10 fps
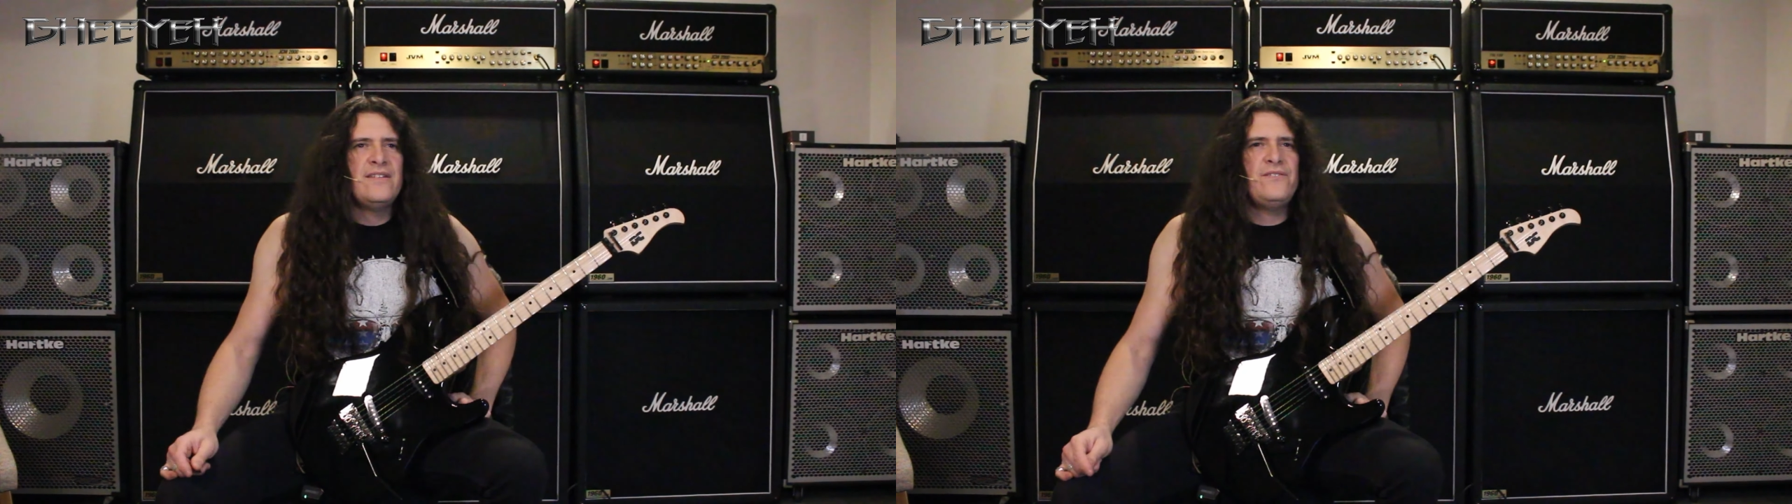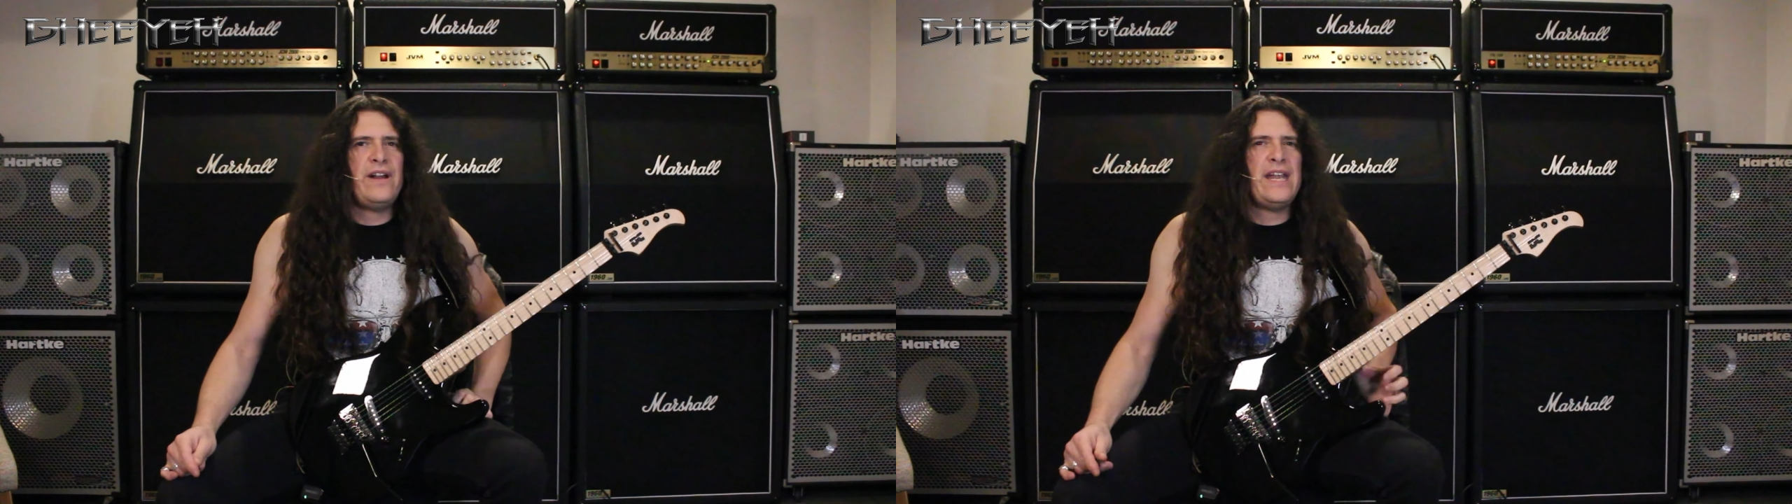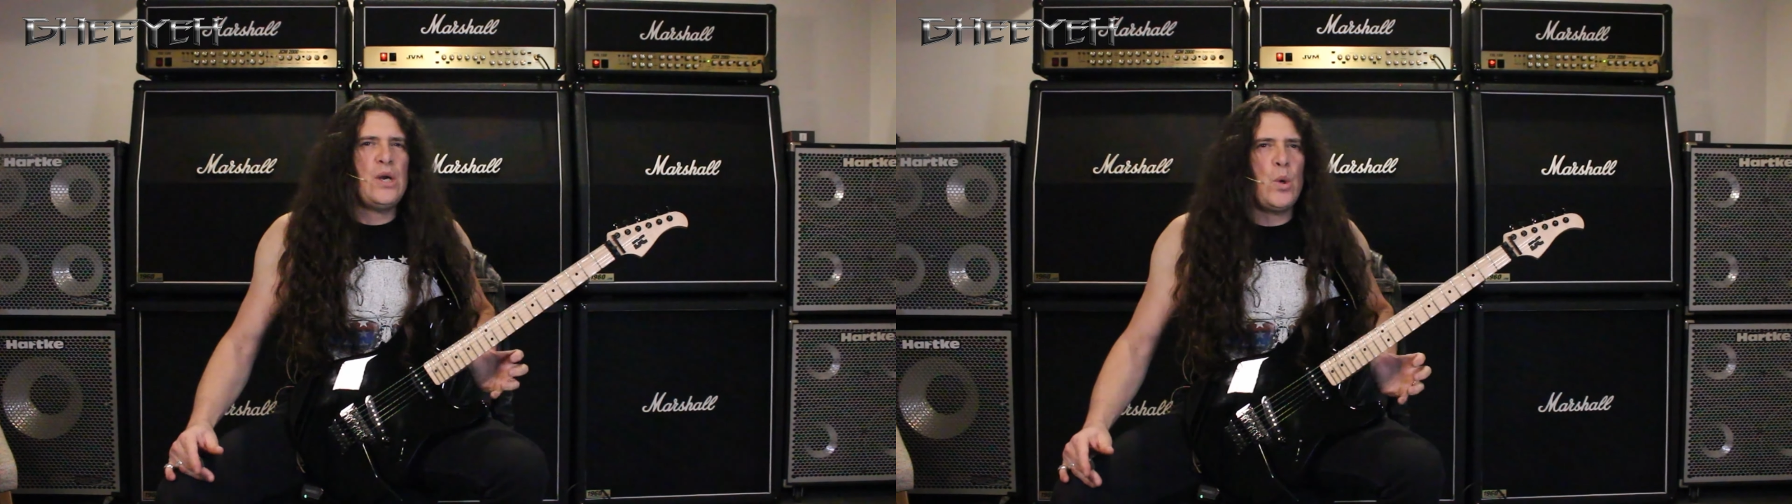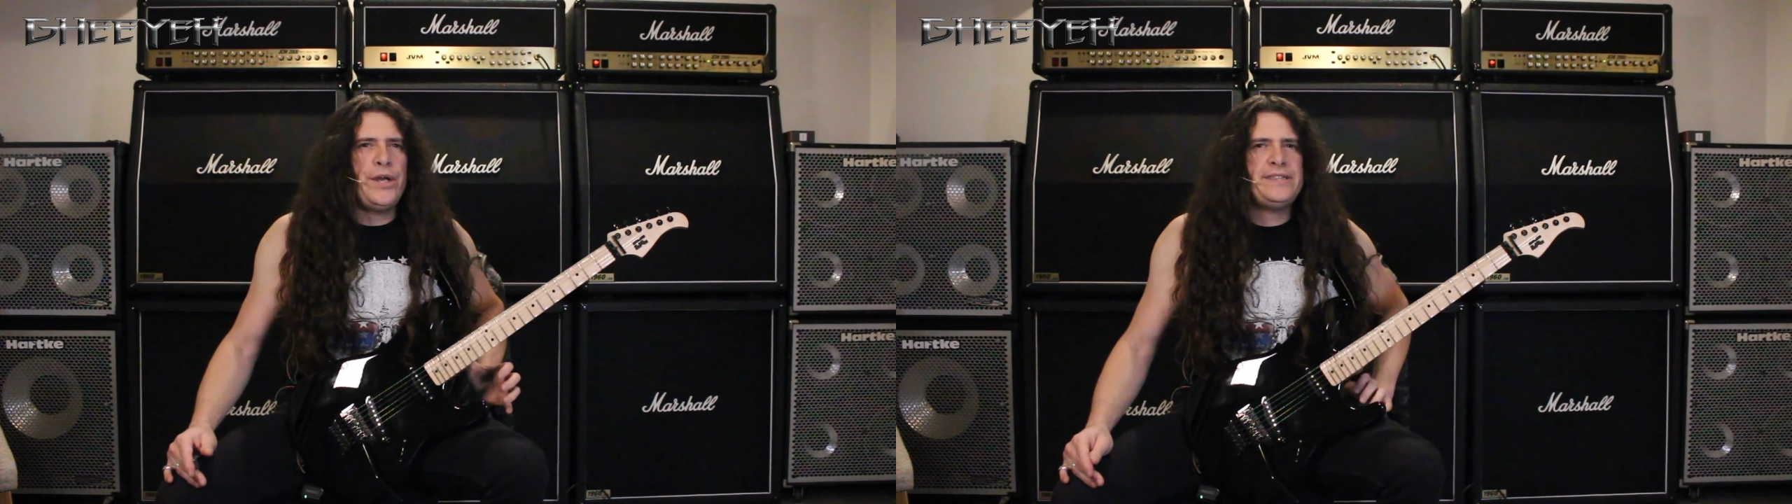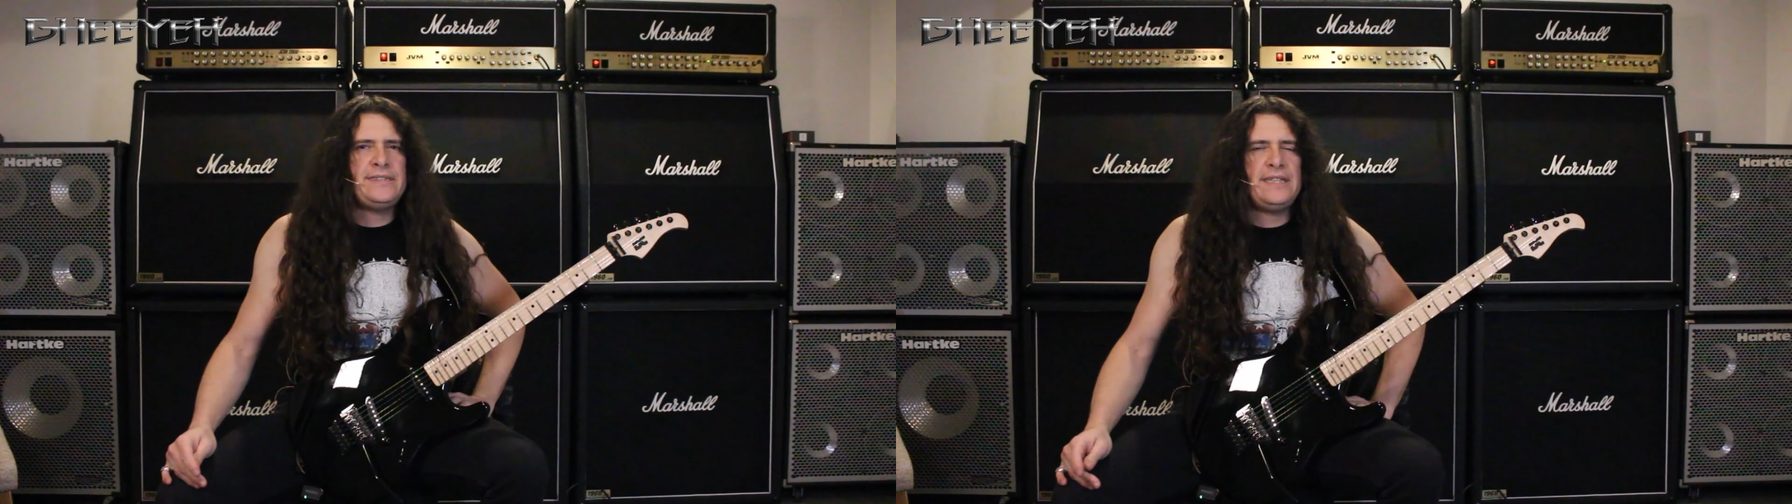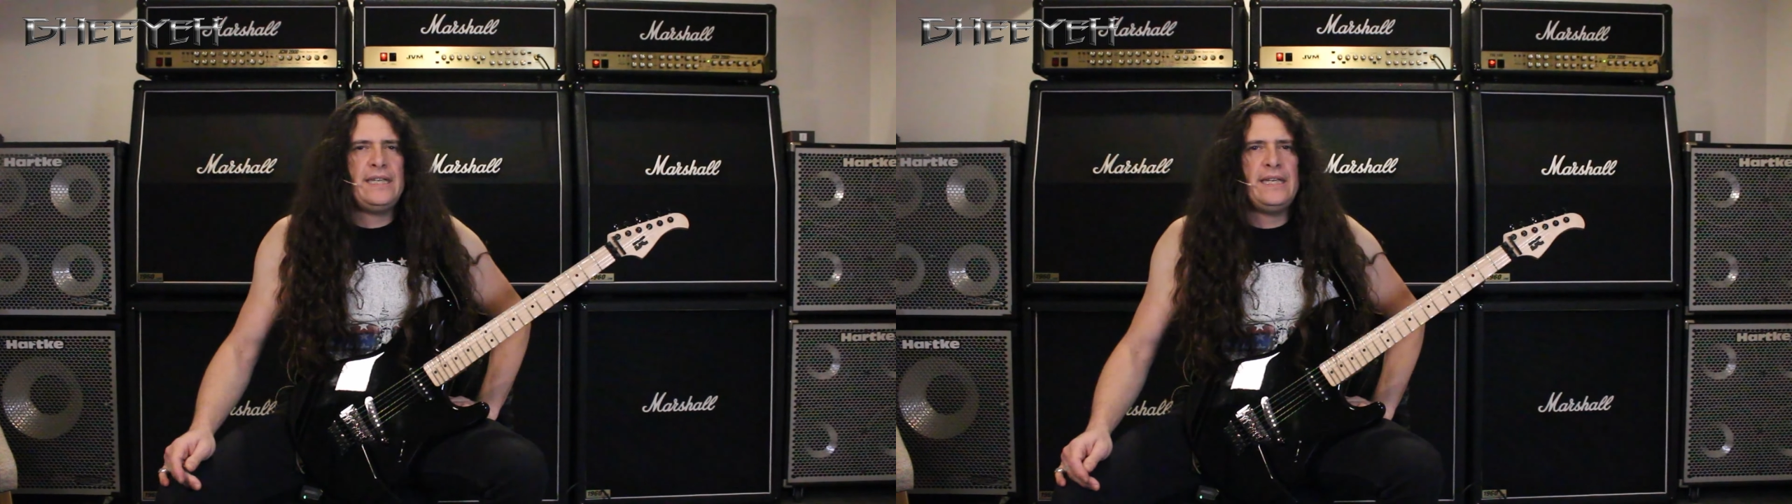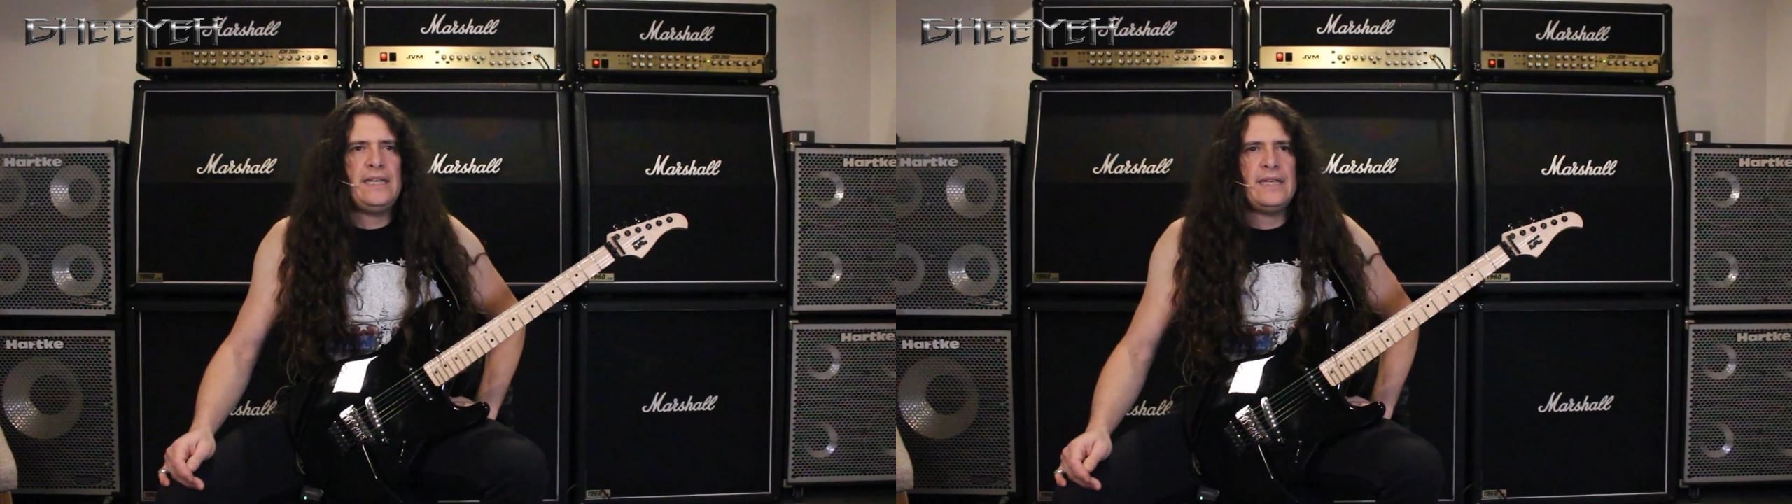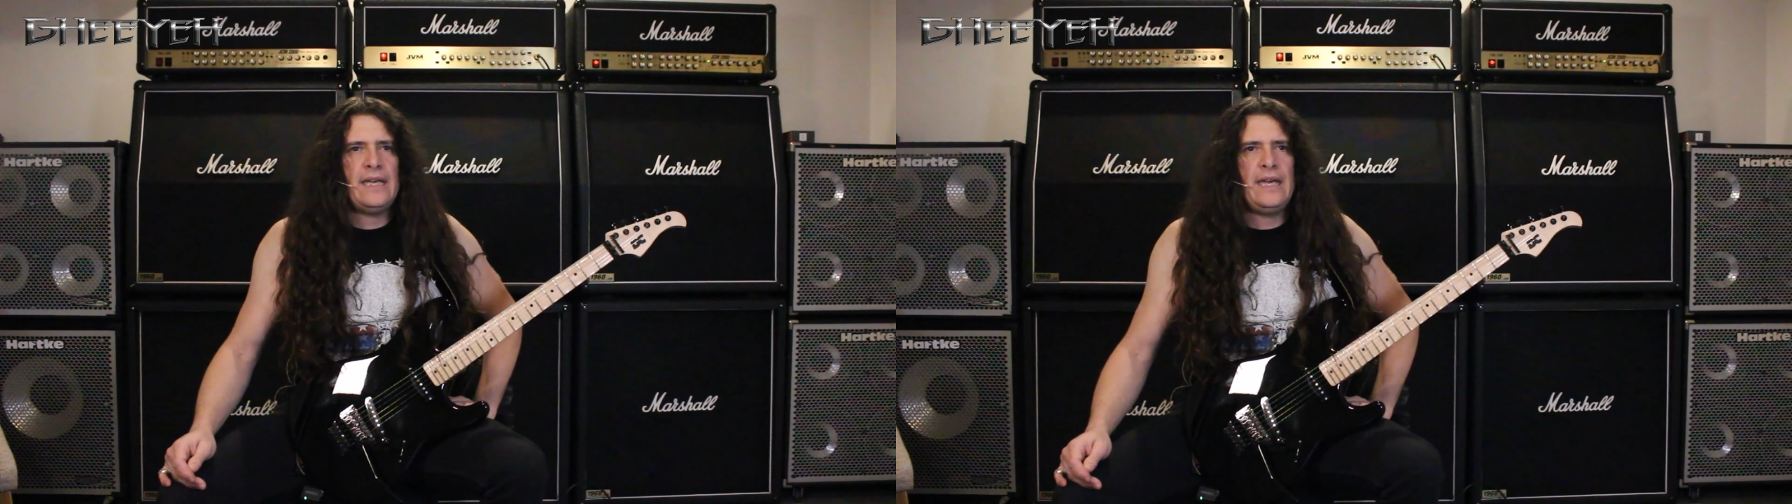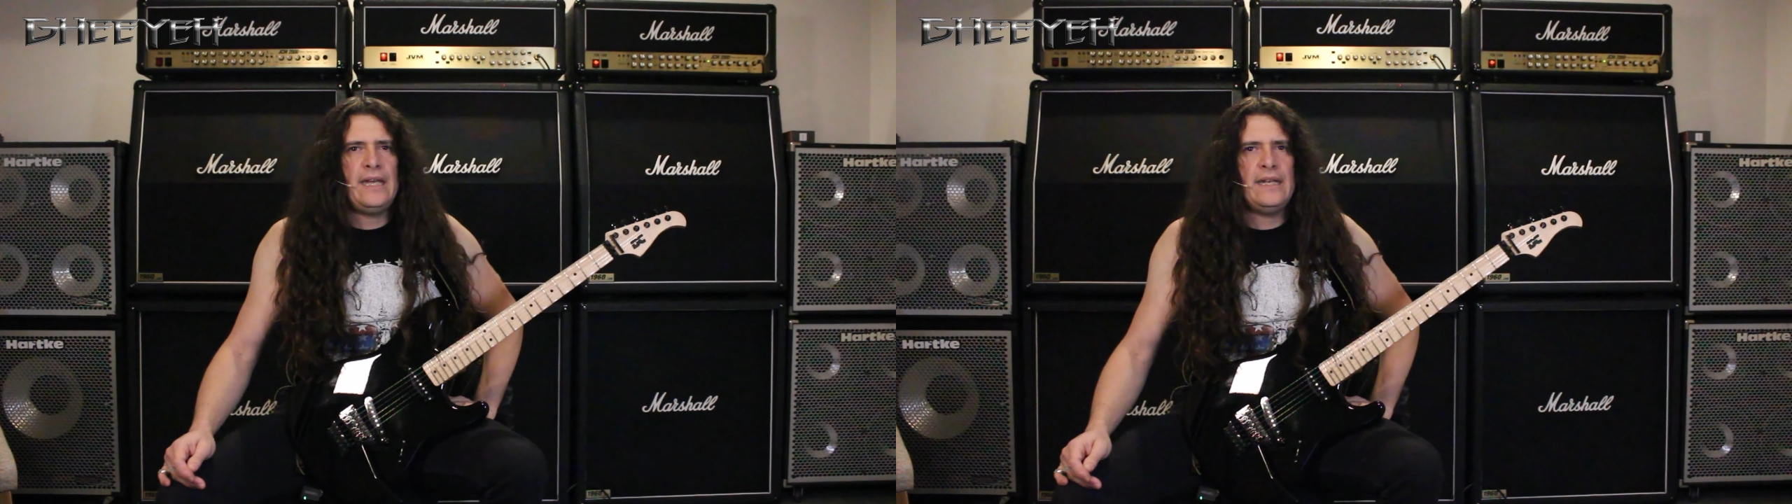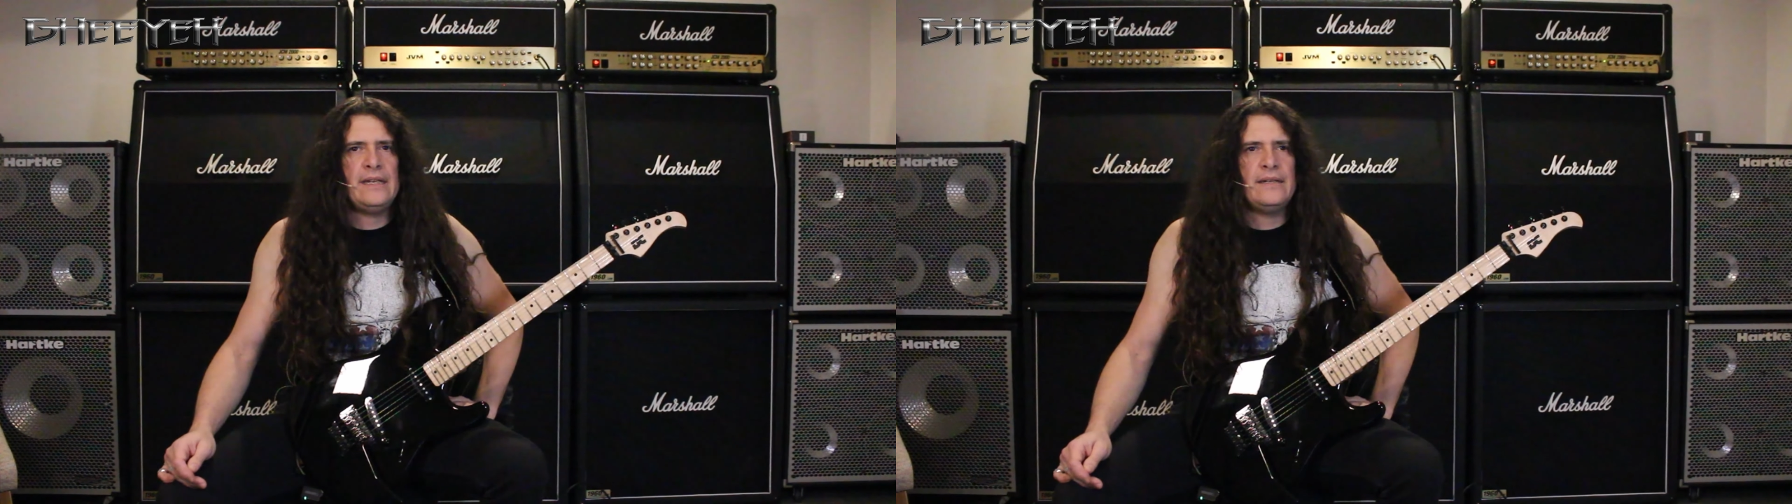very noisy
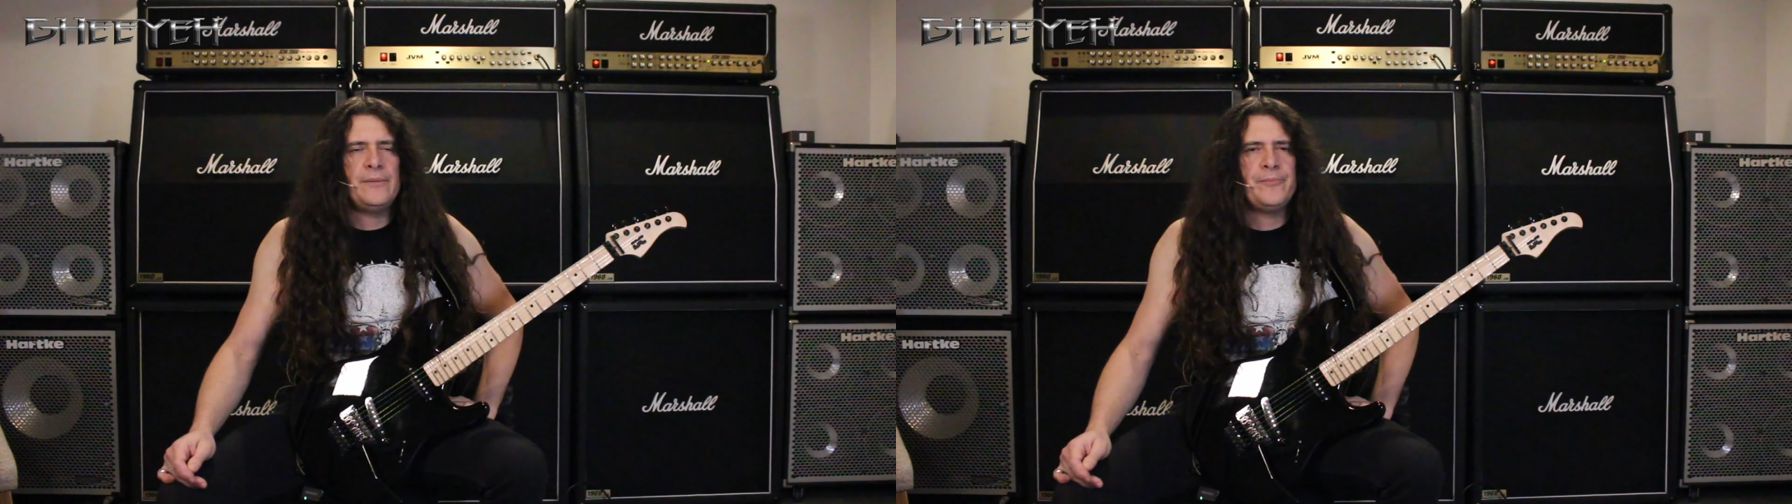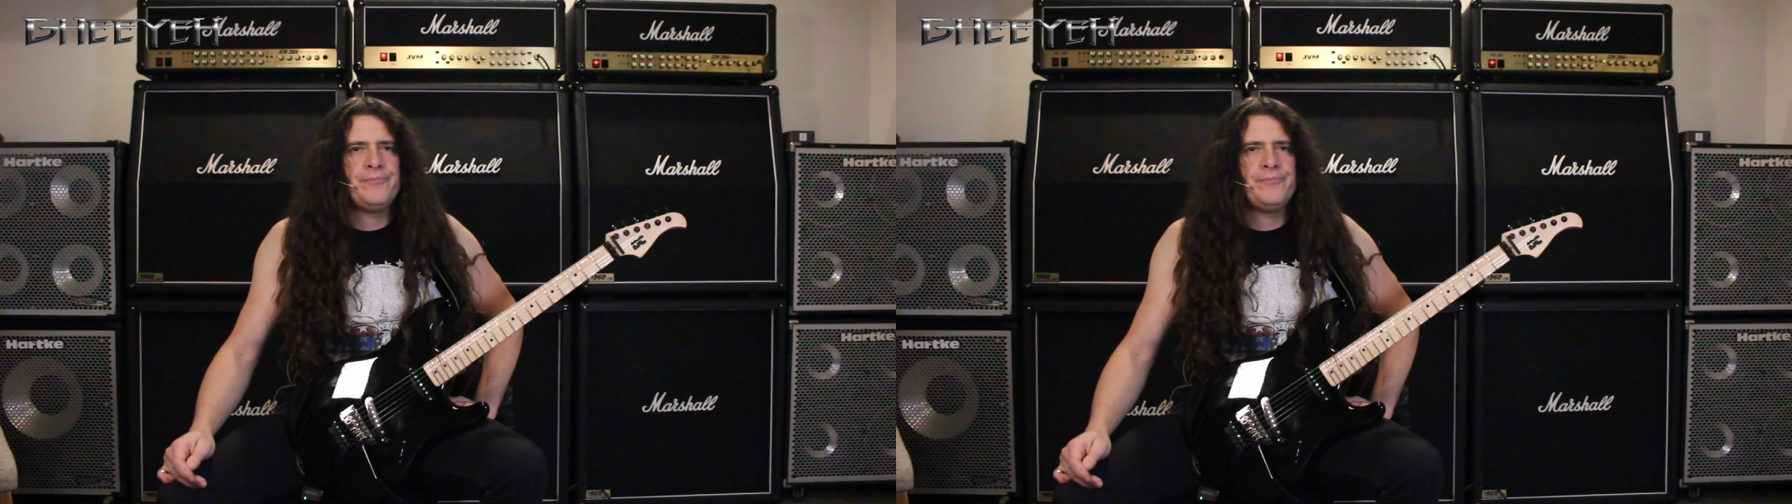and